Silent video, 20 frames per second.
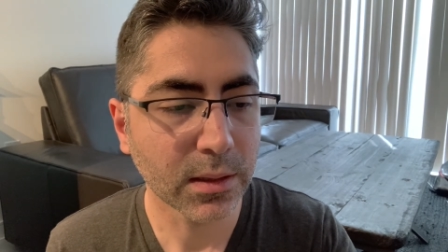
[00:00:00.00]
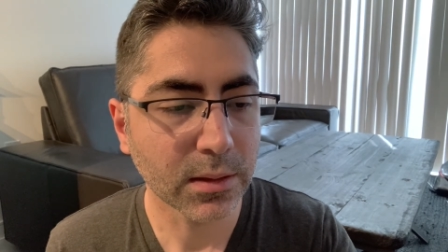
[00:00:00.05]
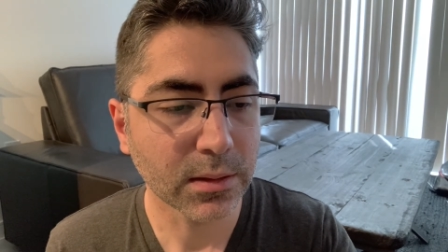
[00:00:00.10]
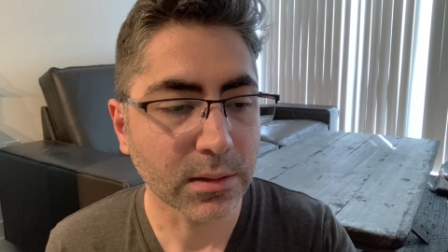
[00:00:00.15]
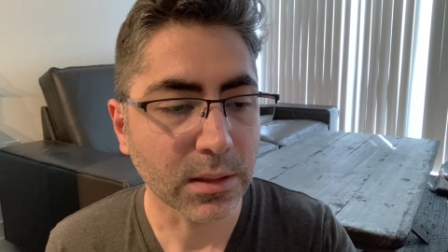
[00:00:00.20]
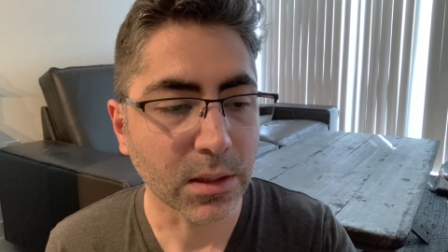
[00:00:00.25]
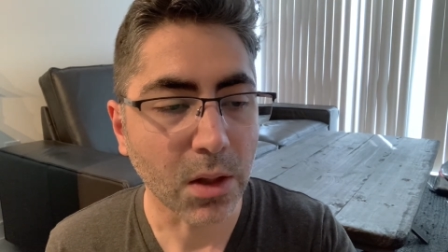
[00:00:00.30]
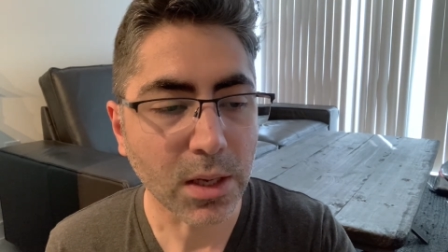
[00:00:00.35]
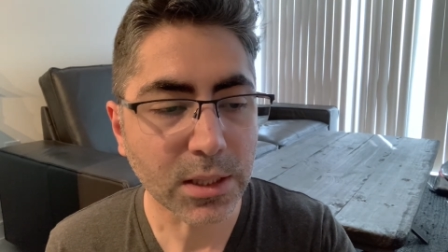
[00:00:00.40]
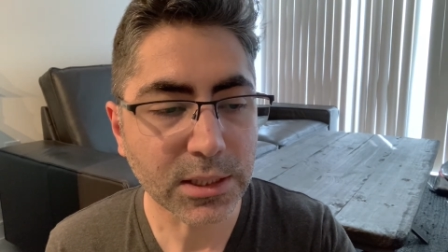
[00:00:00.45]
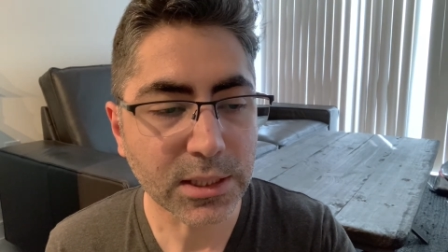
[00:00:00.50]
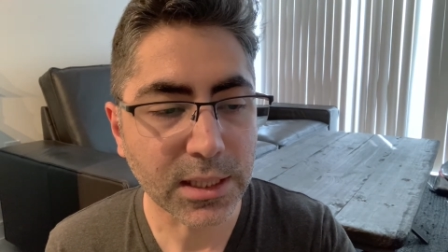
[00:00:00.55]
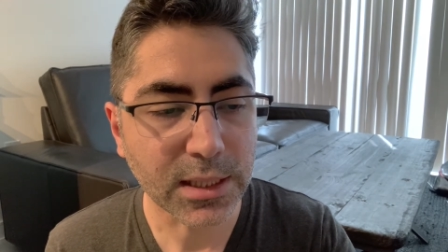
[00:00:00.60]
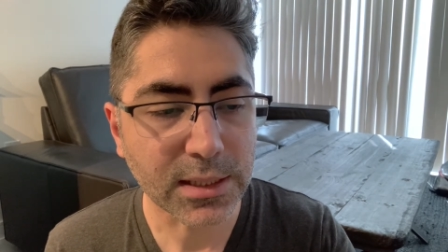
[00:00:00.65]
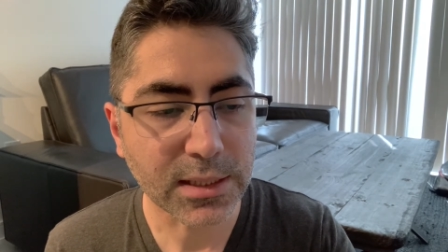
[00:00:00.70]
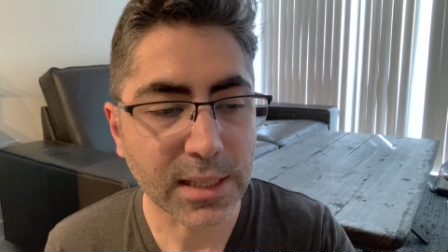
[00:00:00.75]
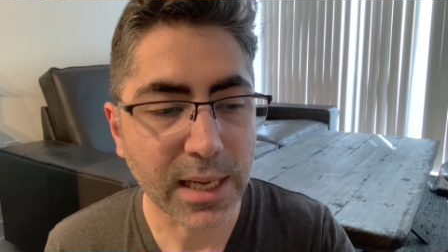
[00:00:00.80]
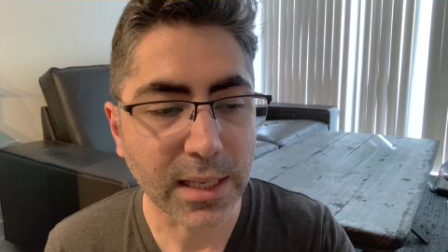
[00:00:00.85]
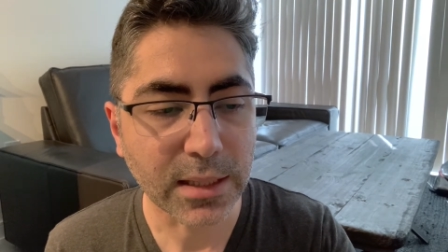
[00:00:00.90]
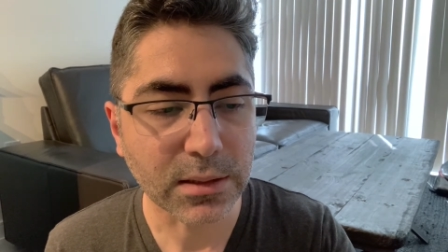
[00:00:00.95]
The logics
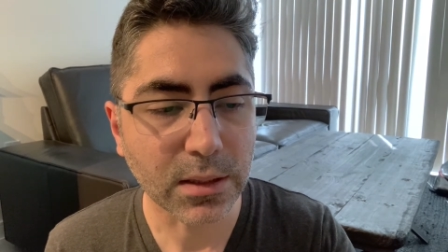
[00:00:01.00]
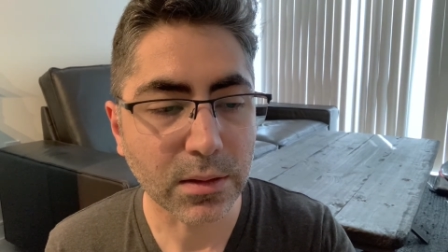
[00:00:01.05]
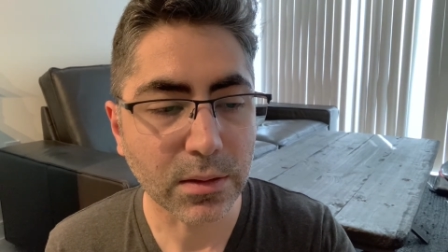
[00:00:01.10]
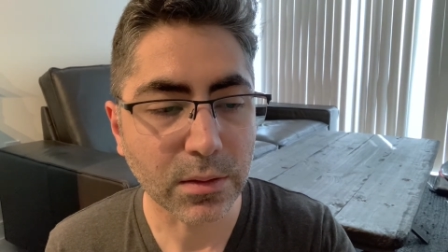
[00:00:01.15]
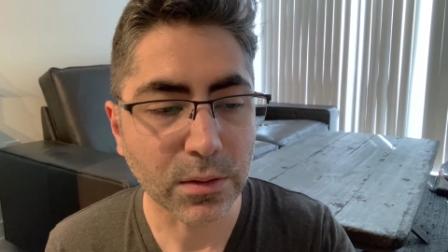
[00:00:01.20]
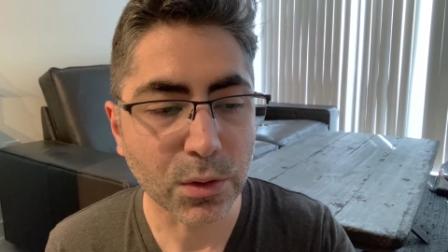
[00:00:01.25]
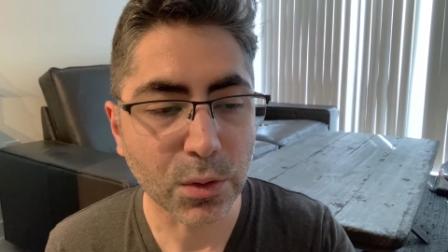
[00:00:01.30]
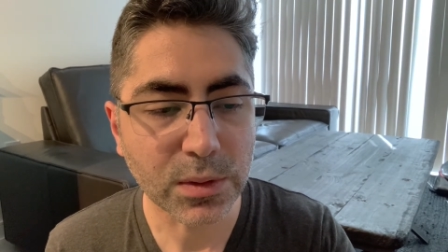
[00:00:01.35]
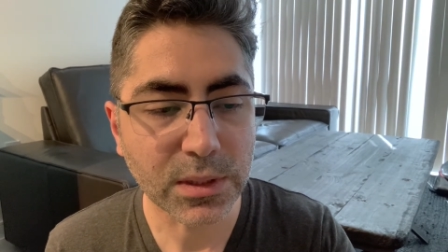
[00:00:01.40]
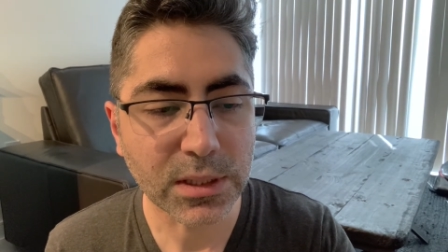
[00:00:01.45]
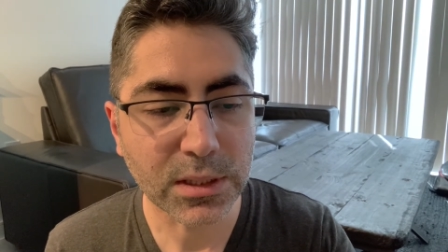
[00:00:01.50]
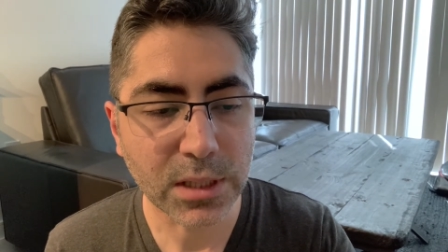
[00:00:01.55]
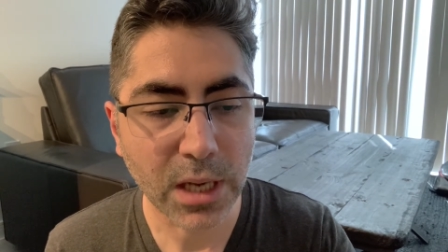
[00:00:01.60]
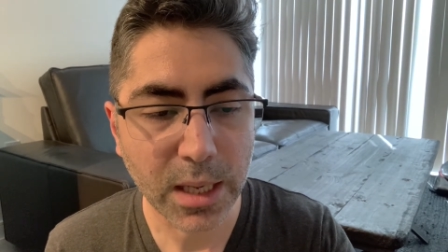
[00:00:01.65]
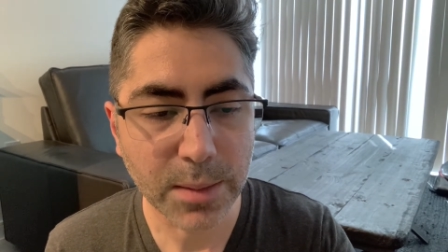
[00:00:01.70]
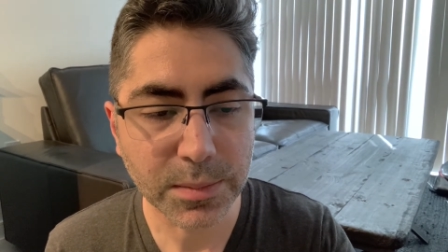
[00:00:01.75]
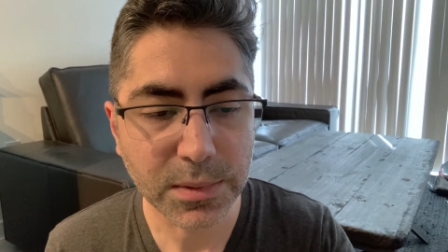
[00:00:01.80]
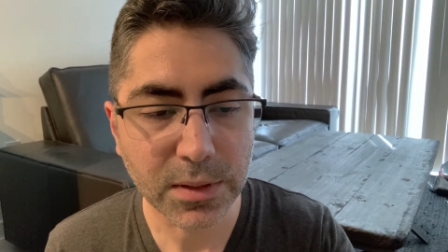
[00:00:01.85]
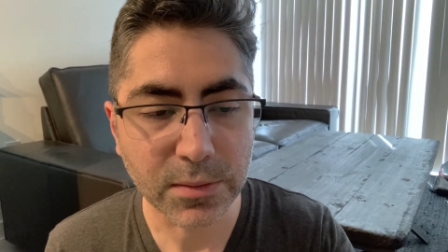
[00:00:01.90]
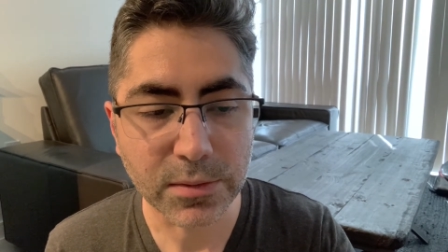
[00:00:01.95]
that those
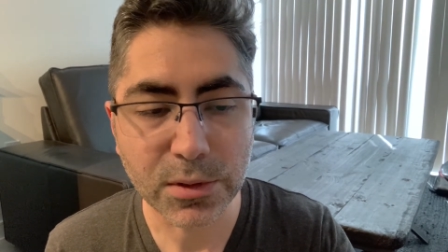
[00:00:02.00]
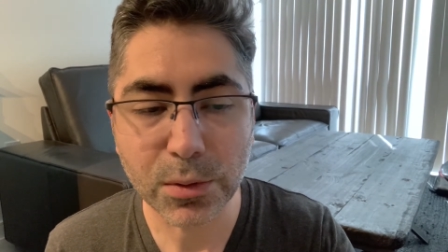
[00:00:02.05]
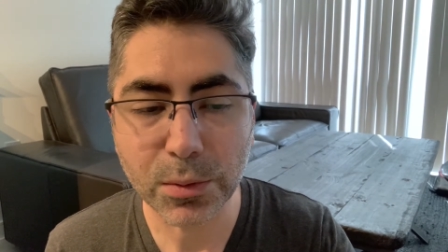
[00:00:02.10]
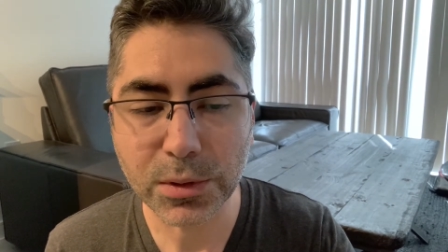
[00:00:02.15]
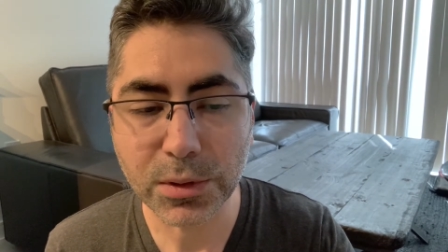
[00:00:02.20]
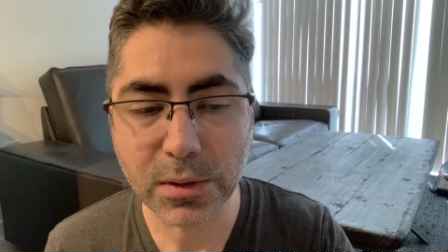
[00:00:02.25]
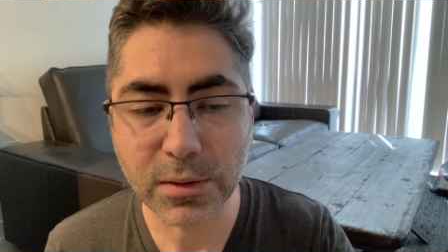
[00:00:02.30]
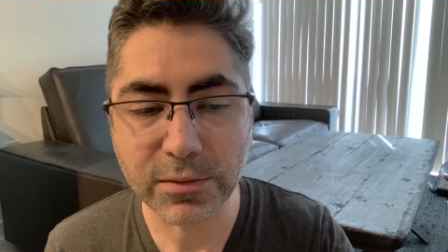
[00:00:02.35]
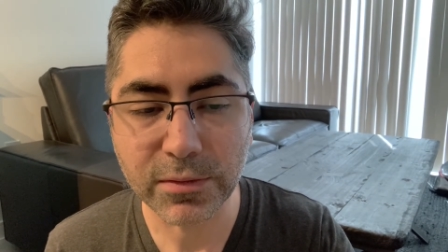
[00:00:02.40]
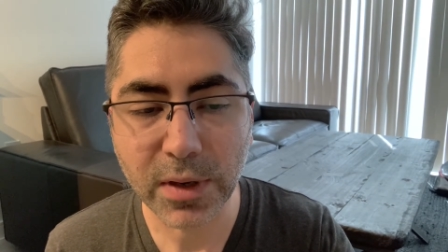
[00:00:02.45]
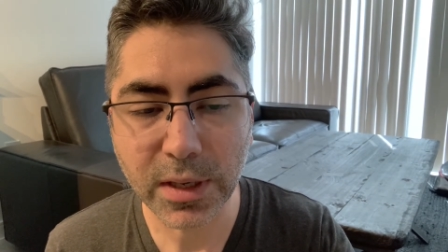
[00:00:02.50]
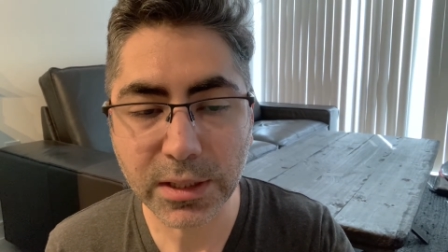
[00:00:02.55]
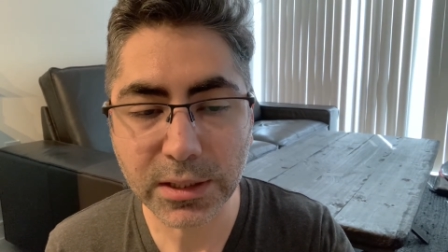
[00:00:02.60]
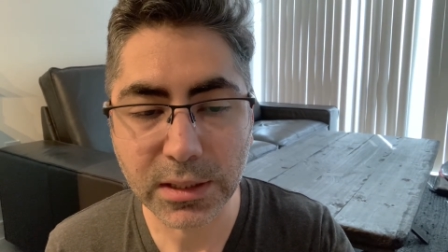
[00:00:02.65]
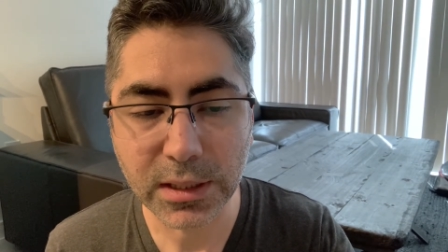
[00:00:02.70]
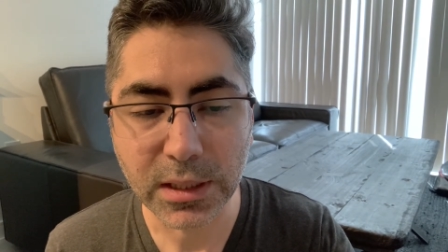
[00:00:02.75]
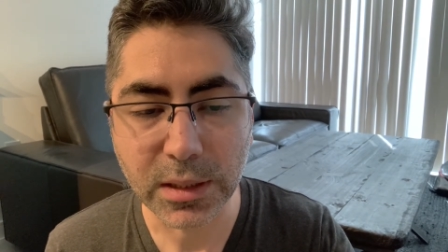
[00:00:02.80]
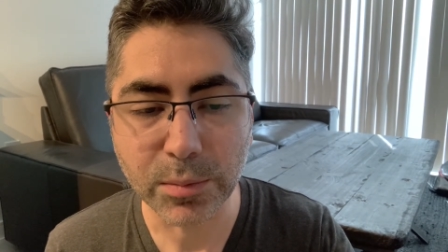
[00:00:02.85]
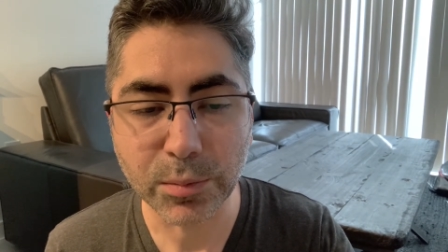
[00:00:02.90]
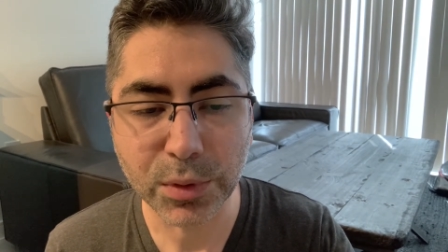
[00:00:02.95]
types of social
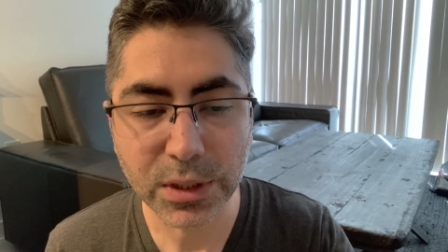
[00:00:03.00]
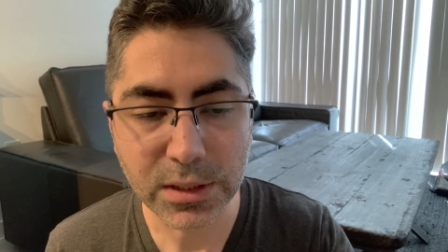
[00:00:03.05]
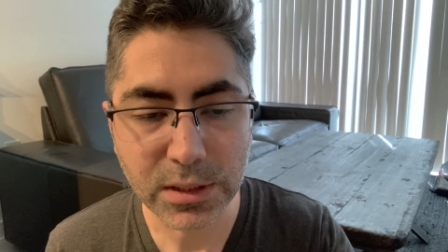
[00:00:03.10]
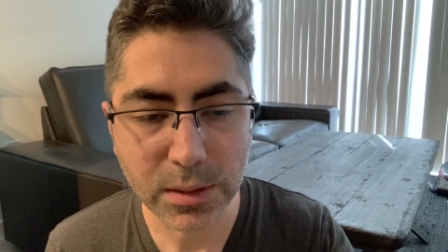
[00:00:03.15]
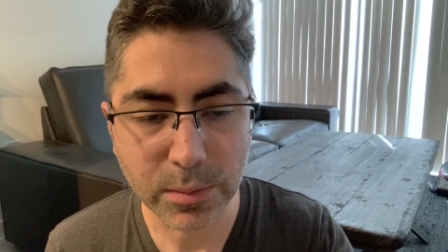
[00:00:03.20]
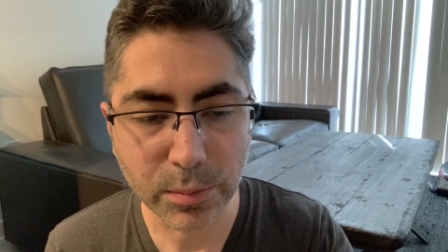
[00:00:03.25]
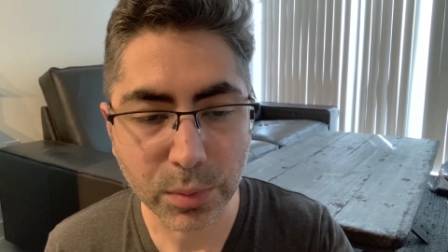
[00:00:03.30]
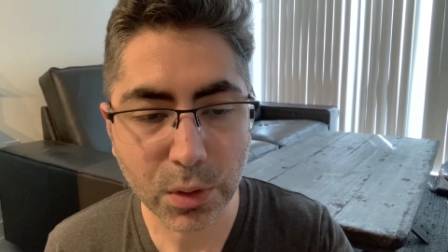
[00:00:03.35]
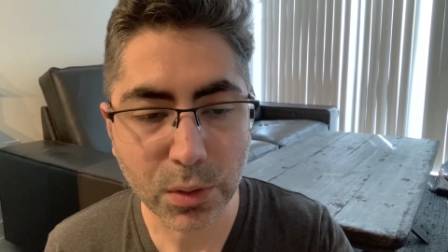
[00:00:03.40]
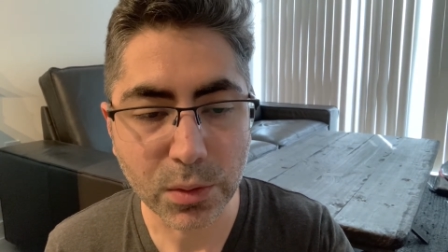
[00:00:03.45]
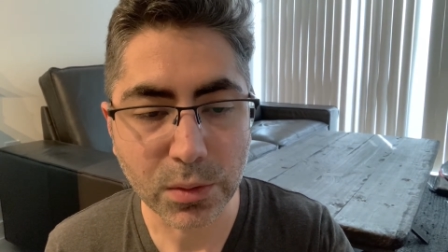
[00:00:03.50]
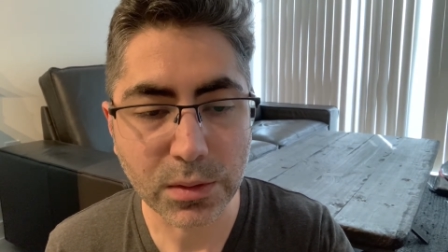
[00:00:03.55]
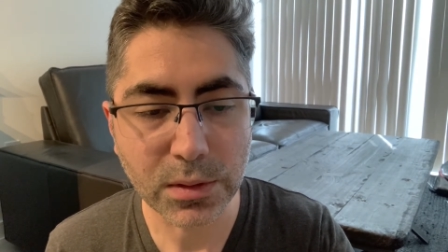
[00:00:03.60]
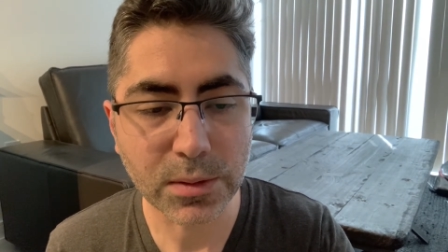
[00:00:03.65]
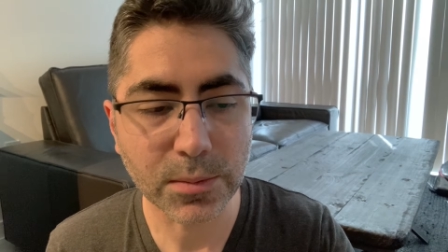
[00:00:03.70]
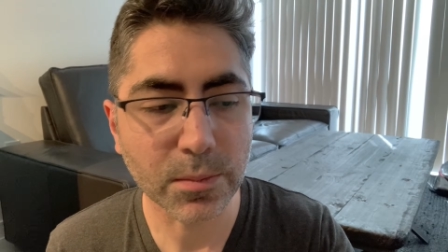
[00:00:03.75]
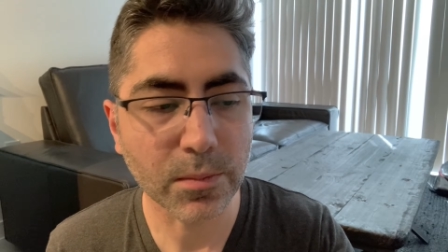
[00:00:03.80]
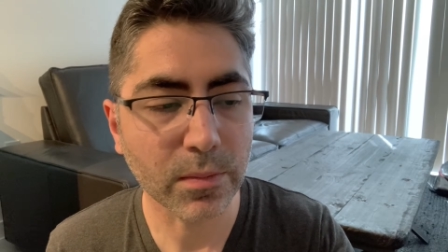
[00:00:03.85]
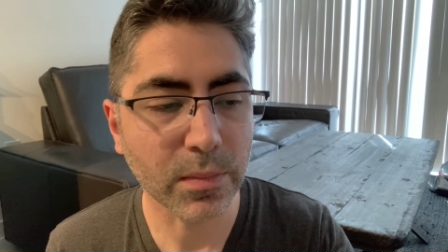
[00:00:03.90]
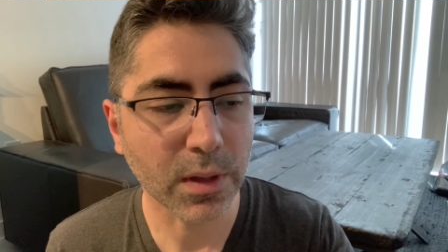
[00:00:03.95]
functioning presuppose